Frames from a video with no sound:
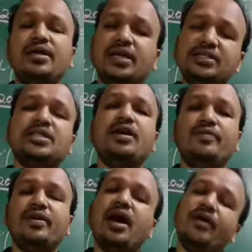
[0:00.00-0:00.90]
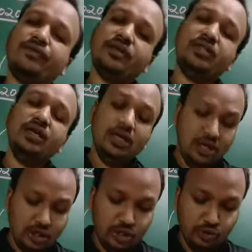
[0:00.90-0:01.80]
dust cover after the
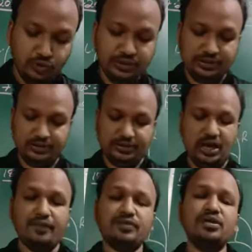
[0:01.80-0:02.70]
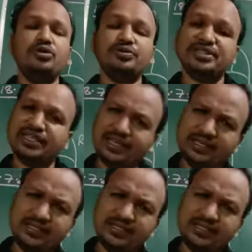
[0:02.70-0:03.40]
use, after using it.